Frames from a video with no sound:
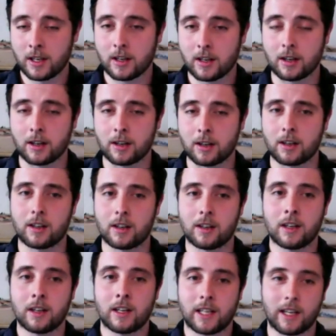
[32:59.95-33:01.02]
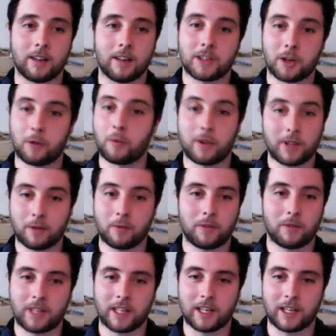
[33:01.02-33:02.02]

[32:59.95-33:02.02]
Uh, yeah, so it,